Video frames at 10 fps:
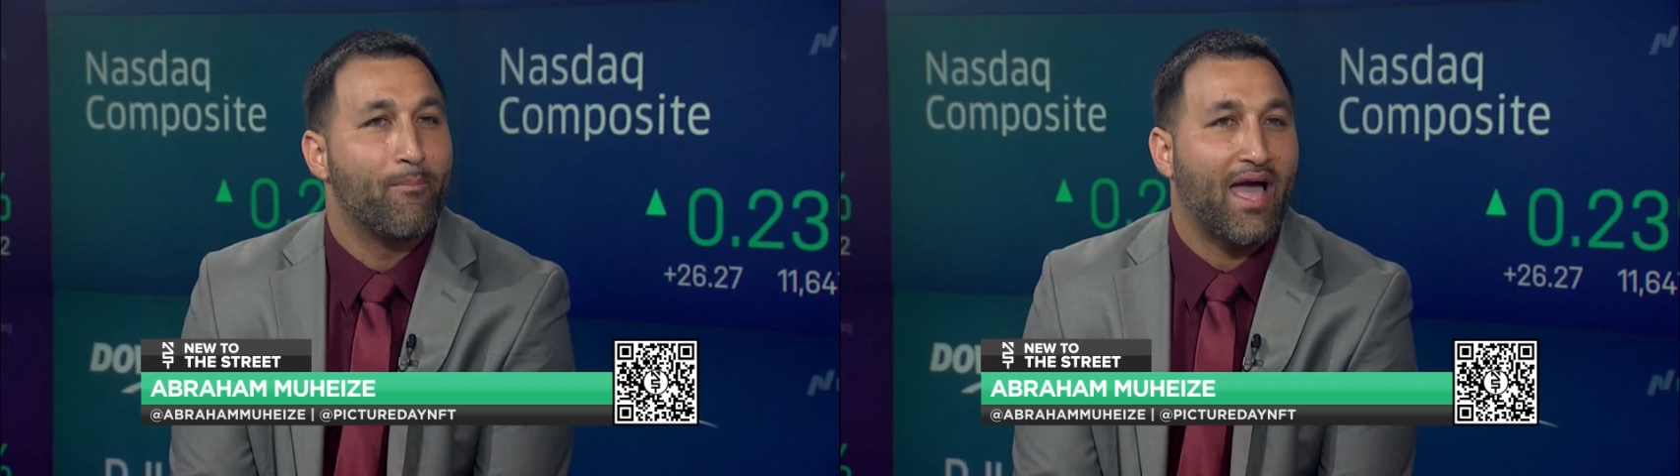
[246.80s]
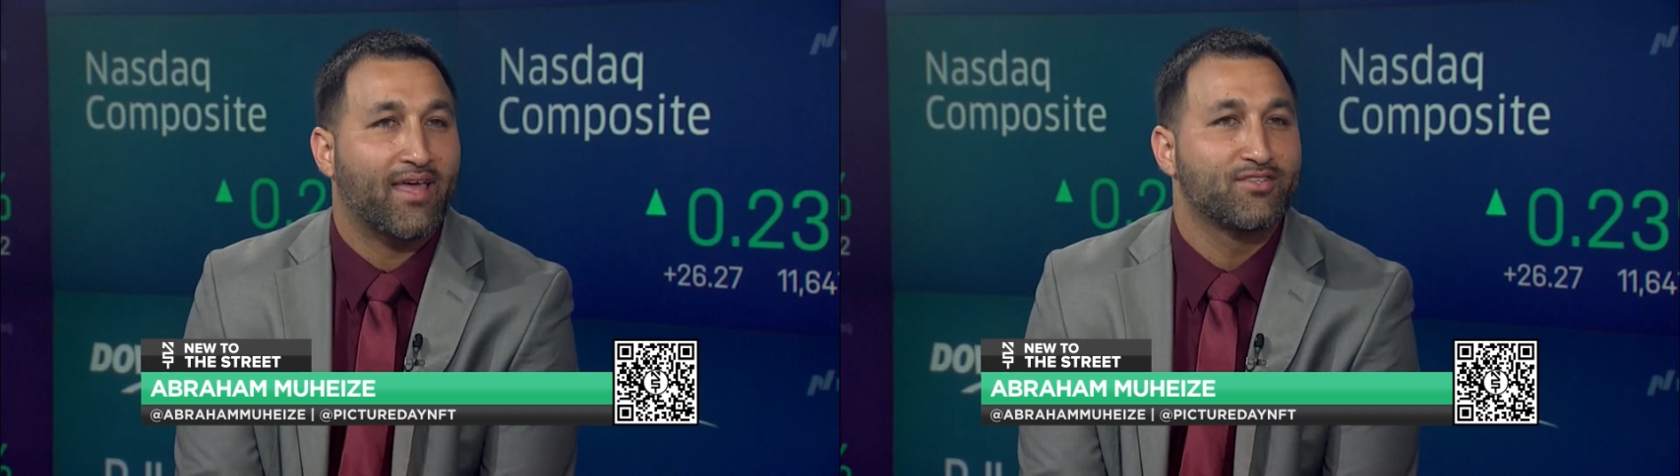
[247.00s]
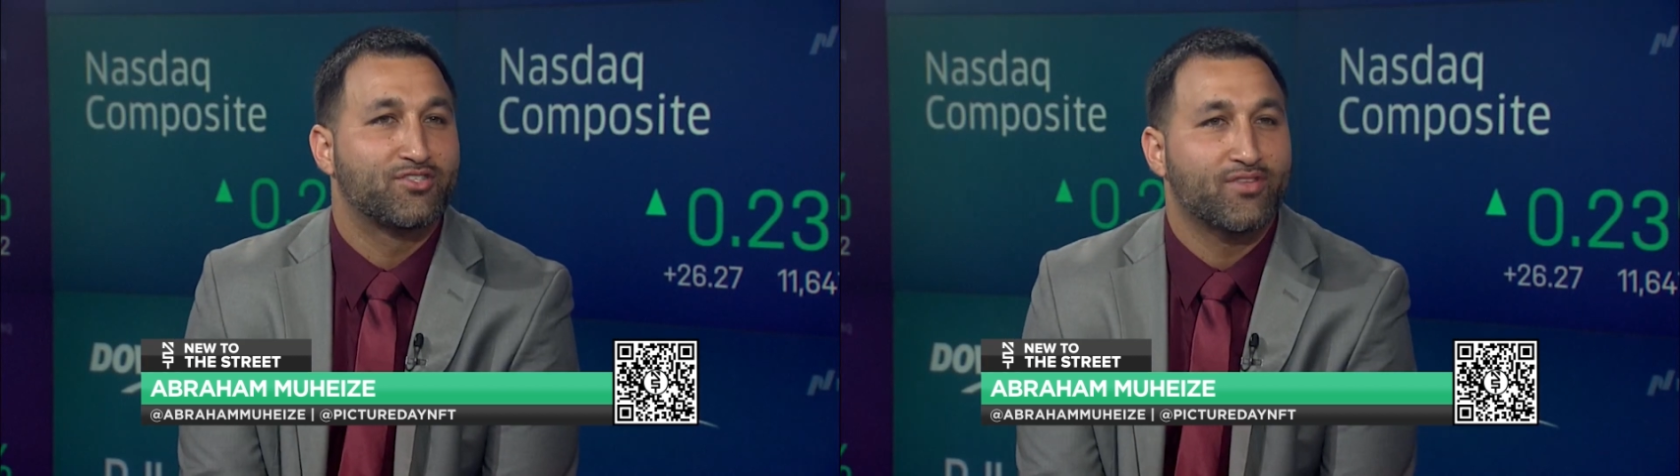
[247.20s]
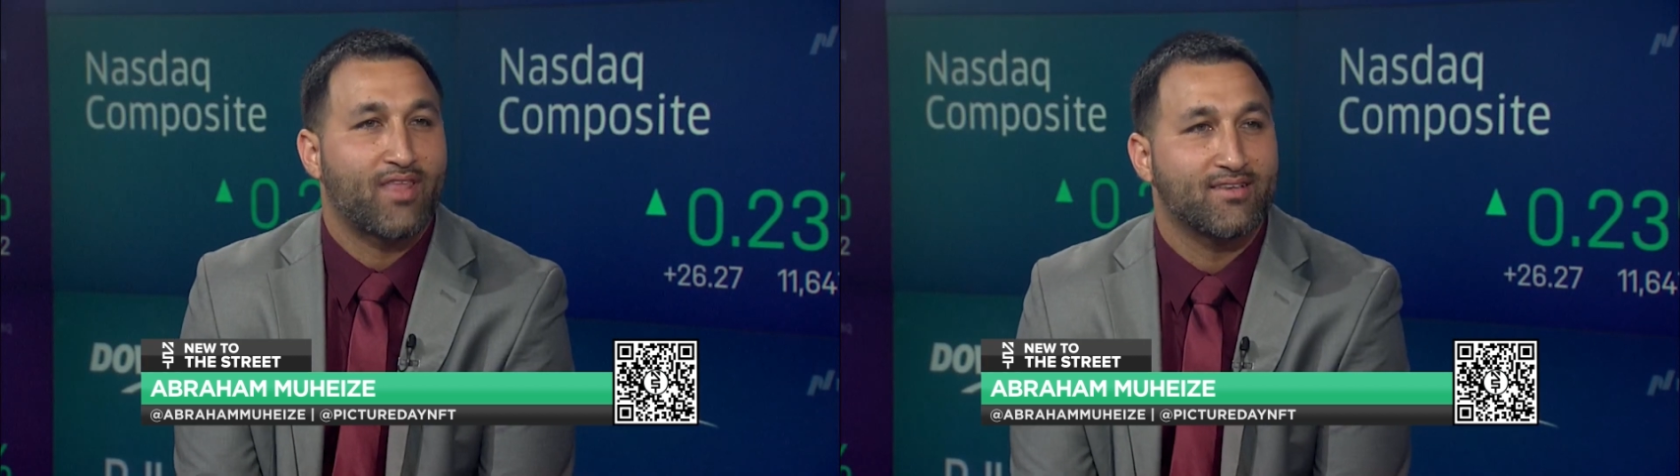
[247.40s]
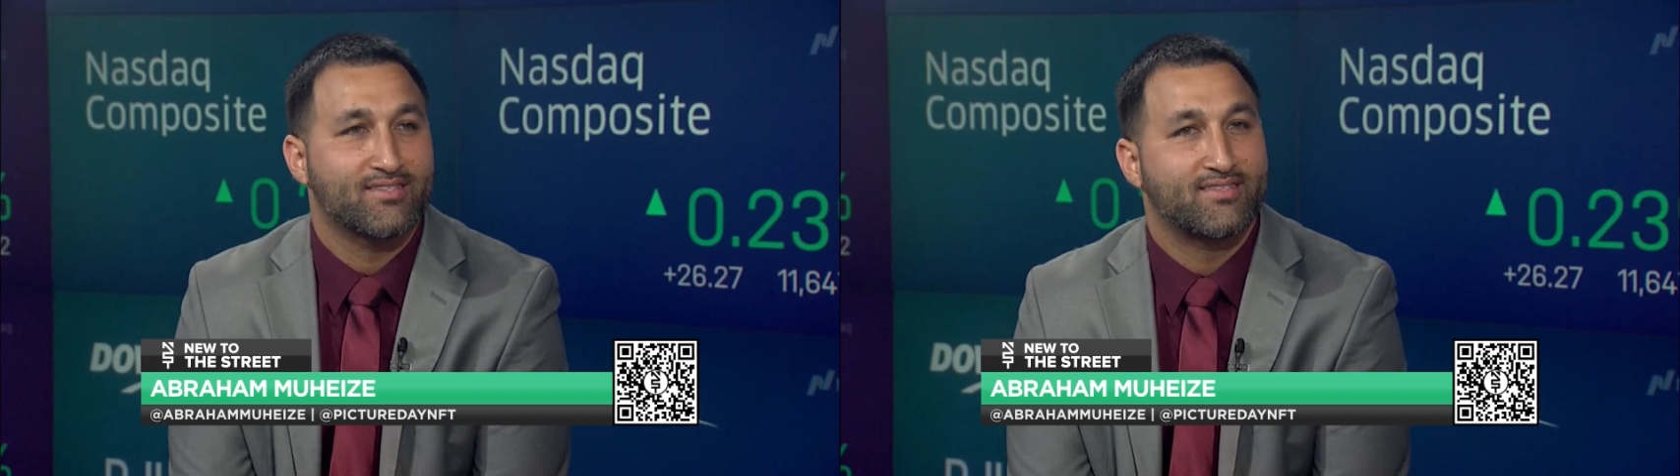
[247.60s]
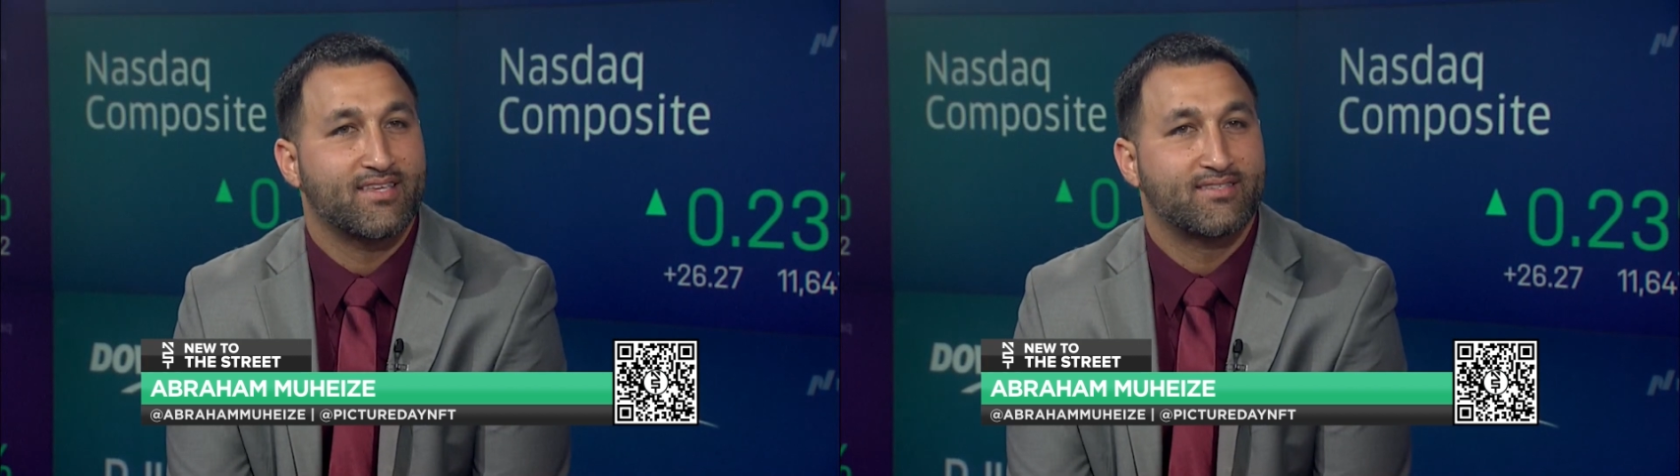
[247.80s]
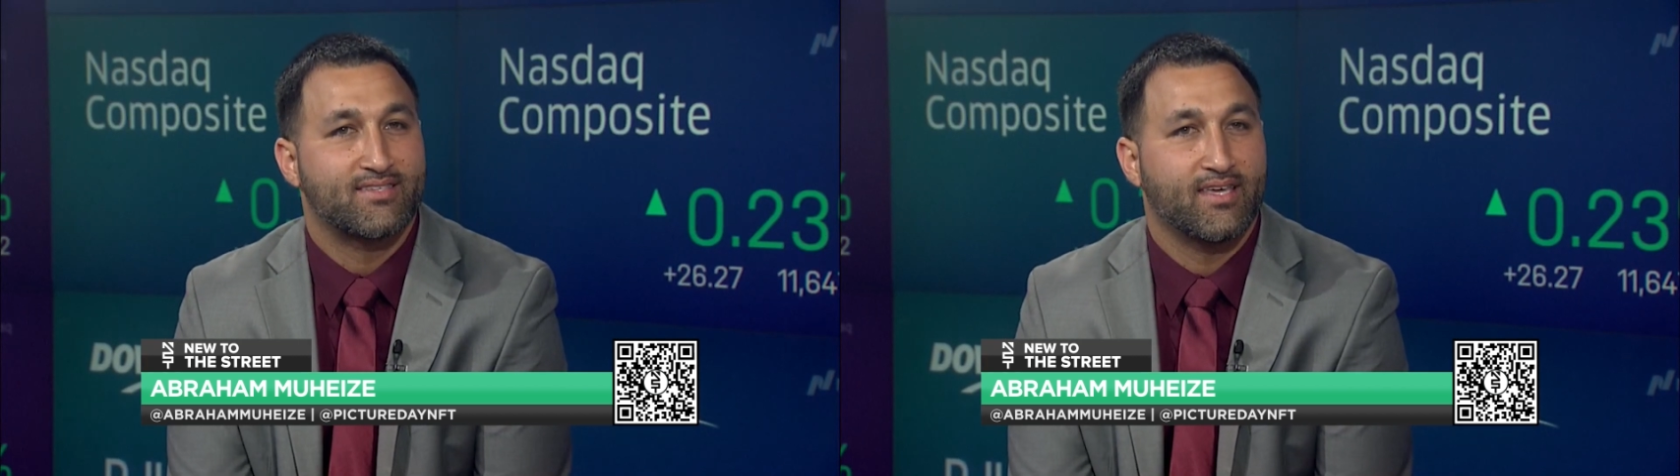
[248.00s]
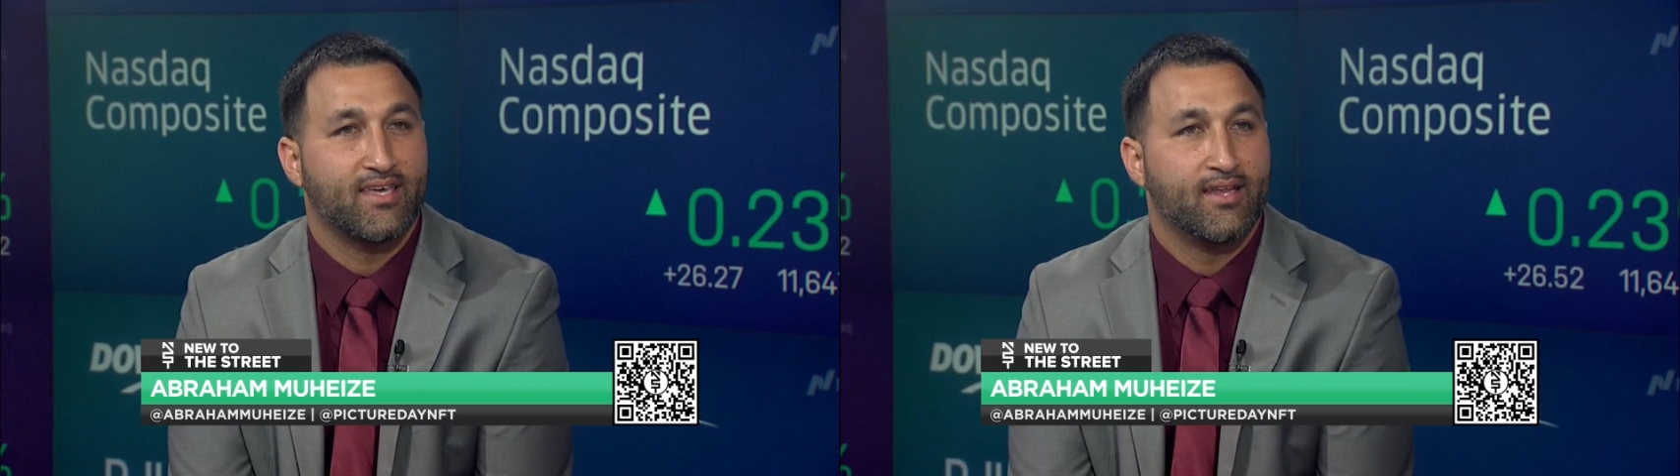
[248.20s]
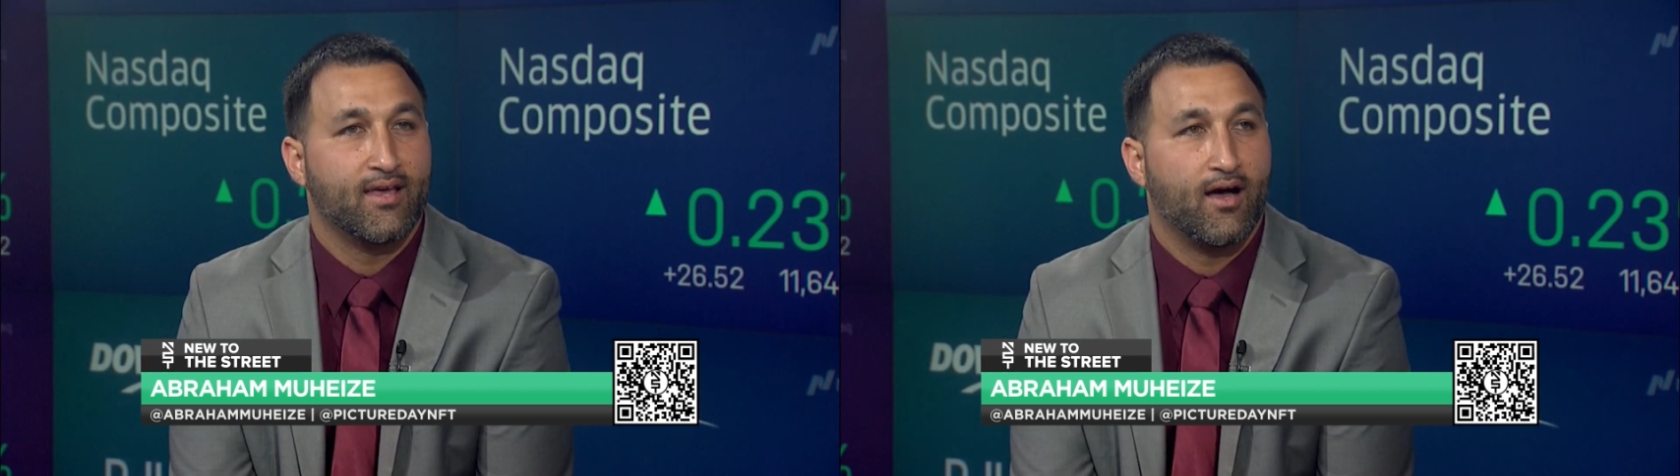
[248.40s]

back in 2016,